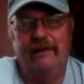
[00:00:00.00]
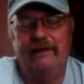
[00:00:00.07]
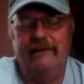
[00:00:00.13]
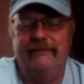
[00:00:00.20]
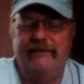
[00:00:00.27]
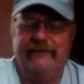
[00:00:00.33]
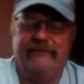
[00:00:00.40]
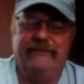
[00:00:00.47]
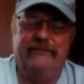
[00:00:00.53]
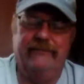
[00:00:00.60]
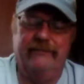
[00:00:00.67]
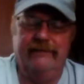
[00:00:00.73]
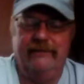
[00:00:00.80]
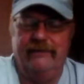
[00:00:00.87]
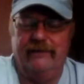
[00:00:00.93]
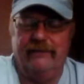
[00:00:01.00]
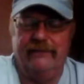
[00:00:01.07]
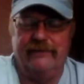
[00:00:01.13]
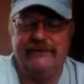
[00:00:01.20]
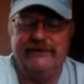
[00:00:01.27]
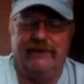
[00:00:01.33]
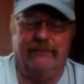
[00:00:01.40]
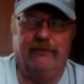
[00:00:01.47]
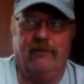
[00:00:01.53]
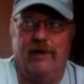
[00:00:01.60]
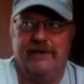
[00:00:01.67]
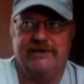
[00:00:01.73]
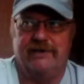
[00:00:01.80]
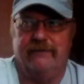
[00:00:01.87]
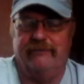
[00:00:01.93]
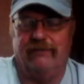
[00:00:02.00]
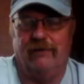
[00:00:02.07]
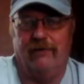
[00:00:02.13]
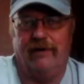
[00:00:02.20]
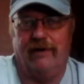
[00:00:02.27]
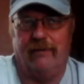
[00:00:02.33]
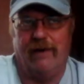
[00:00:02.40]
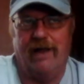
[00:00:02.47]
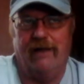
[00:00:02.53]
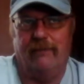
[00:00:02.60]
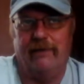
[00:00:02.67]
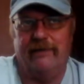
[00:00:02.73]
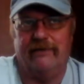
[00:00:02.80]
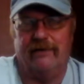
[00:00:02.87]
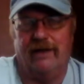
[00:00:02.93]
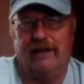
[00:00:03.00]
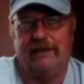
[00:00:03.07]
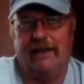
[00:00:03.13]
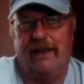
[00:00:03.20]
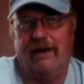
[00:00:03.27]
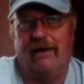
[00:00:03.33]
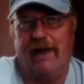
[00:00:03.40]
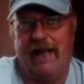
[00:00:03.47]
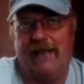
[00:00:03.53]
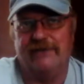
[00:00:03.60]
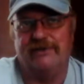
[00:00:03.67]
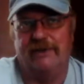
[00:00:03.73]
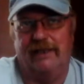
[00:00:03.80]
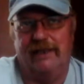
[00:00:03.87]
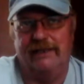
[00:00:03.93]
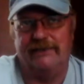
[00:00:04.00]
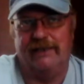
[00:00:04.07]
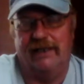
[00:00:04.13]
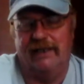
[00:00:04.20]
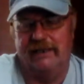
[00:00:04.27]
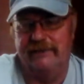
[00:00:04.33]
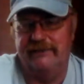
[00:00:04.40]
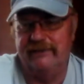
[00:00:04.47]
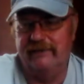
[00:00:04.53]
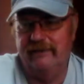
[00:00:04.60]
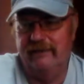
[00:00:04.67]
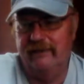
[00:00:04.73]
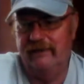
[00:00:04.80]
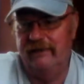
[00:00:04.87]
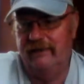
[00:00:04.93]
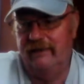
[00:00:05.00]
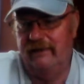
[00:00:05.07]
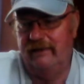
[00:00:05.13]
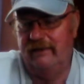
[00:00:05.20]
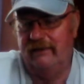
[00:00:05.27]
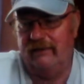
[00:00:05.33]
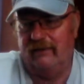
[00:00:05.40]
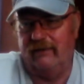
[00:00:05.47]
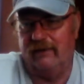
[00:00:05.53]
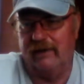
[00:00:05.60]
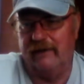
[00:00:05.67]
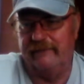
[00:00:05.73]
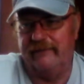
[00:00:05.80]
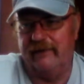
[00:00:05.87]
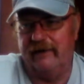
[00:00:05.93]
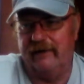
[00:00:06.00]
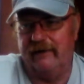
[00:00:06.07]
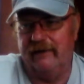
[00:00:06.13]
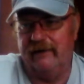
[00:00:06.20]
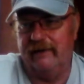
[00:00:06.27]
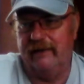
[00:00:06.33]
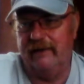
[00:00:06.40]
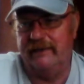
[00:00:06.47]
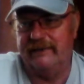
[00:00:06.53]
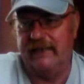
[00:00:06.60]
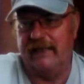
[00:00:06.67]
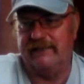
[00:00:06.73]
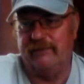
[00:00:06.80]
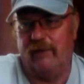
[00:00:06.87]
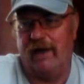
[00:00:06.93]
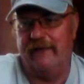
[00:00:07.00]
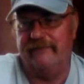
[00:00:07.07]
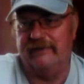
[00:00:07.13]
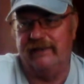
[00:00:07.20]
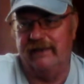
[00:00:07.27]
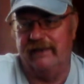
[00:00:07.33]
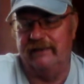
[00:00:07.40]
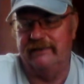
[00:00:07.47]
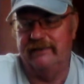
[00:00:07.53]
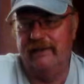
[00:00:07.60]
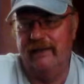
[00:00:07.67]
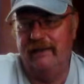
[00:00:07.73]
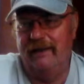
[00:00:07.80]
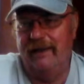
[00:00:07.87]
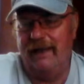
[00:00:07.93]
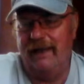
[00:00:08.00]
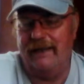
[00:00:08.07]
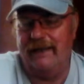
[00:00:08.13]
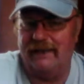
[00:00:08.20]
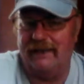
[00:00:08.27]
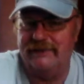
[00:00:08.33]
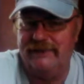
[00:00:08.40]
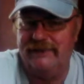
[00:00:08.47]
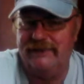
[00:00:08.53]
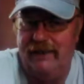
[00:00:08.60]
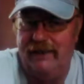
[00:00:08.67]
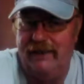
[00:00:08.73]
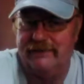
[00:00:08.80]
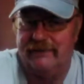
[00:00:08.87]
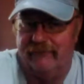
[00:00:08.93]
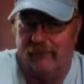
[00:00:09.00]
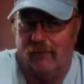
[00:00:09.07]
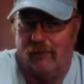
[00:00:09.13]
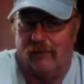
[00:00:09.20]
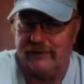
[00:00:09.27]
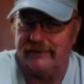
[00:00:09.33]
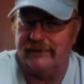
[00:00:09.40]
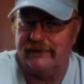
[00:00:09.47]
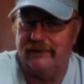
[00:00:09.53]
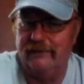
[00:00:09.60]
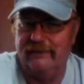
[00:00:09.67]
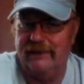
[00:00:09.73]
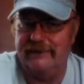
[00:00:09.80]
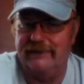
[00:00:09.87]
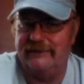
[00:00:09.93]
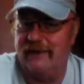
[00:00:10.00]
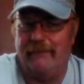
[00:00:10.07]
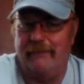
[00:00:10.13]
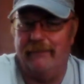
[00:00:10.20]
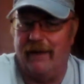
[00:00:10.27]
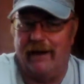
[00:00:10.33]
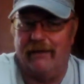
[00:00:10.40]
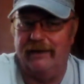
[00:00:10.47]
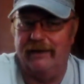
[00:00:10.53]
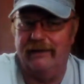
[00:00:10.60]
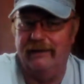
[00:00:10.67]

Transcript: Even if, there's some question floating around whether or not they are actually his kids or if they're his ex-wife's kids. And yeah, GD is divorced. He's not married.